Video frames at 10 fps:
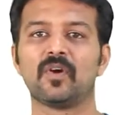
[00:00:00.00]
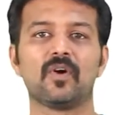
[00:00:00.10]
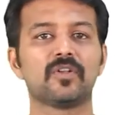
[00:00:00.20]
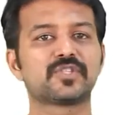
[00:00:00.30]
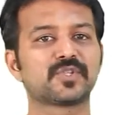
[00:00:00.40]

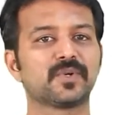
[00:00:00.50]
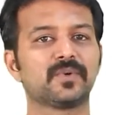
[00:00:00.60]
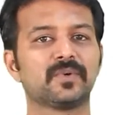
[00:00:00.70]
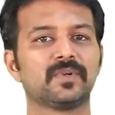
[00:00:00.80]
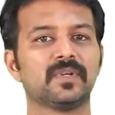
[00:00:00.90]

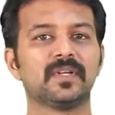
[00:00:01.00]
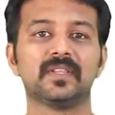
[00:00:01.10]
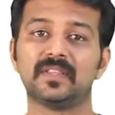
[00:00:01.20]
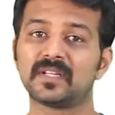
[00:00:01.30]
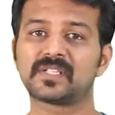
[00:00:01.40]
Also,
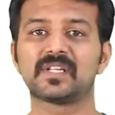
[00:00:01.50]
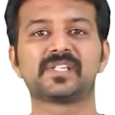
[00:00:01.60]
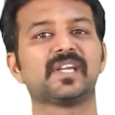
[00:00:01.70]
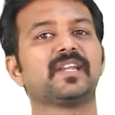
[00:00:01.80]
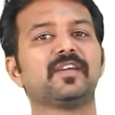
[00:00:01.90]
this
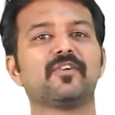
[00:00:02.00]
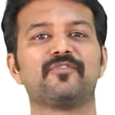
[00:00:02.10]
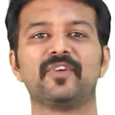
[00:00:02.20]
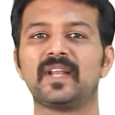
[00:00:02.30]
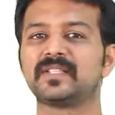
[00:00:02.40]
sharing
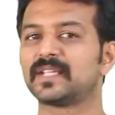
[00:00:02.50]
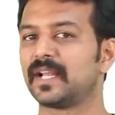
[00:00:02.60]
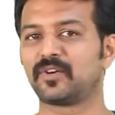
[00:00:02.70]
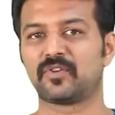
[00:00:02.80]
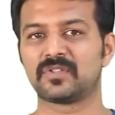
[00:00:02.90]
of valence
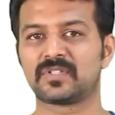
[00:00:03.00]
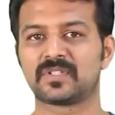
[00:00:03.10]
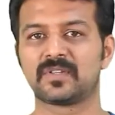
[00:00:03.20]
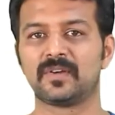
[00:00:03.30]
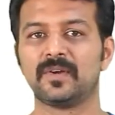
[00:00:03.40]

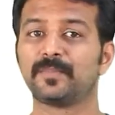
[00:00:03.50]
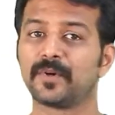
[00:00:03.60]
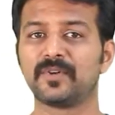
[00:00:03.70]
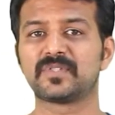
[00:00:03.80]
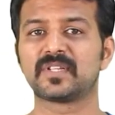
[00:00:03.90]
electrons
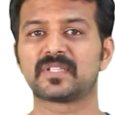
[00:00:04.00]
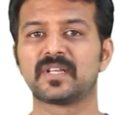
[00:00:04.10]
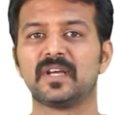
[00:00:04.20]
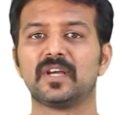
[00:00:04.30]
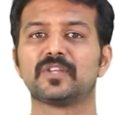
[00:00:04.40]
produces
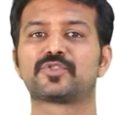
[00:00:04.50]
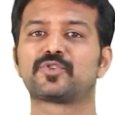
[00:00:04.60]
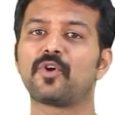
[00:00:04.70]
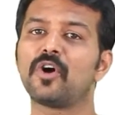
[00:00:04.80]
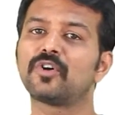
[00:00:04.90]
a
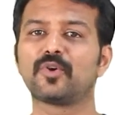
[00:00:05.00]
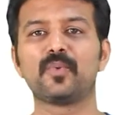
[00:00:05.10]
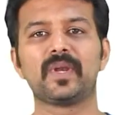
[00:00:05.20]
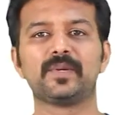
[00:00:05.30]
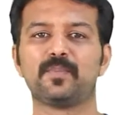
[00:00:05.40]
strong
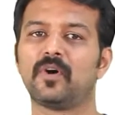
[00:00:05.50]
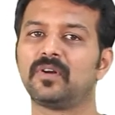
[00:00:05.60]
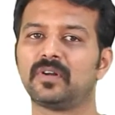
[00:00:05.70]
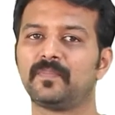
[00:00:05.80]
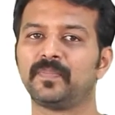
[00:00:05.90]
covalent
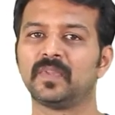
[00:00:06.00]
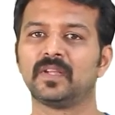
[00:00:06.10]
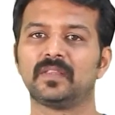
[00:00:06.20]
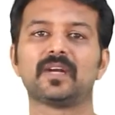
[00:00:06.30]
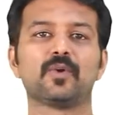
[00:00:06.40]
bond
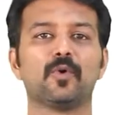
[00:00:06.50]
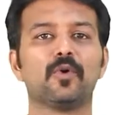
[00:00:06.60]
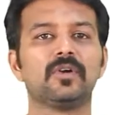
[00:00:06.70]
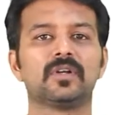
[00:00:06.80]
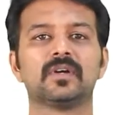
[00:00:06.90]
that
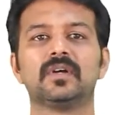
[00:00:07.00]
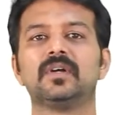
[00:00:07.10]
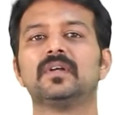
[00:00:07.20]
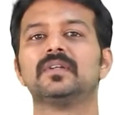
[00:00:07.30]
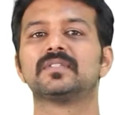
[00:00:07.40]
holds
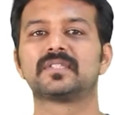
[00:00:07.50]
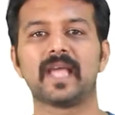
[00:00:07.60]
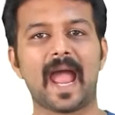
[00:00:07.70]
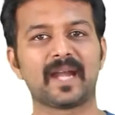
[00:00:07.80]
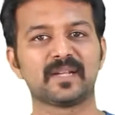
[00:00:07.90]

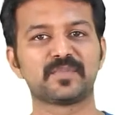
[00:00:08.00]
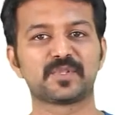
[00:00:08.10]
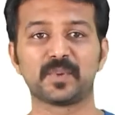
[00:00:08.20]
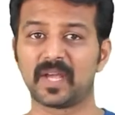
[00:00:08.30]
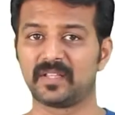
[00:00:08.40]
the atoms
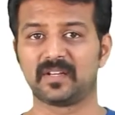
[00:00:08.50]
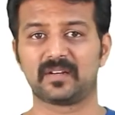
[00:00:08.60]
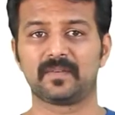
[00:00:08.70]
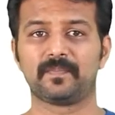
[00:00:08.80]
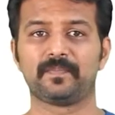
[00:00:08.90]
together.
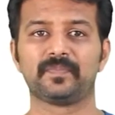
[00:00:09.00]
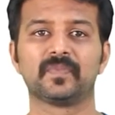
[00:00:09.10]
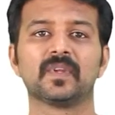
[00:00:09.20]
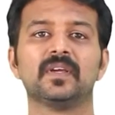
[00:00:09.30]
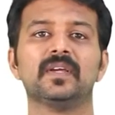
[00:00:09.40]

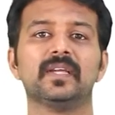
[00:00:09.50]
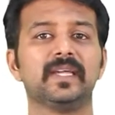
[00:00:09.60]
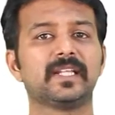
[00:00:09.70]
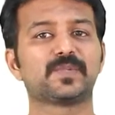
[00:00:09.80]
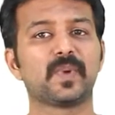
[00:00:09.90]

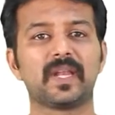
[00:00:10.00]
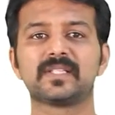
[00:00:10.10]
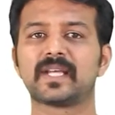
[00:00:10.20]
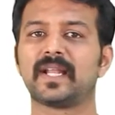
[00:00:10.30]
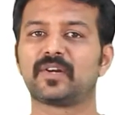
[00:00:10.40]
Each
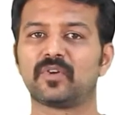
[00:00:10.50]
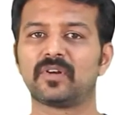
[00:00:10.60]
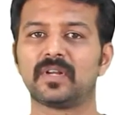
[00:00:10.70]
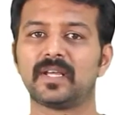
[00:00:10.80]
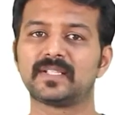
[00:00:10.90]
valence
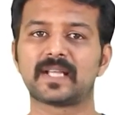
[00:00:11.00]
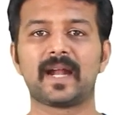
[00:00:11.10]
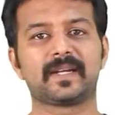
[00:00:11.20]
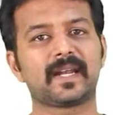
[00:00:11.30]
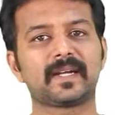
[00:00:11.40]
electron is
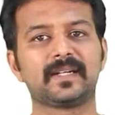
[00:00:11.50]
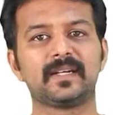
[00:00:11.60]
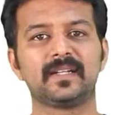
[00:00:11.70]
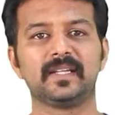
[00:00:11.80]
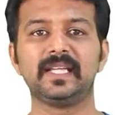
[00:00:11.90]

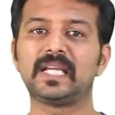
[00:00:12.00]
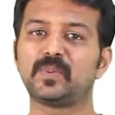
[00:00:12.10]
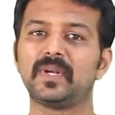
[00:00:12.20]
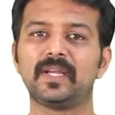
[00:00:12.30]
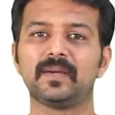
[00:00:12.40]
attracted
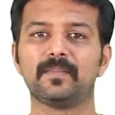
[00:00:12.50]
equally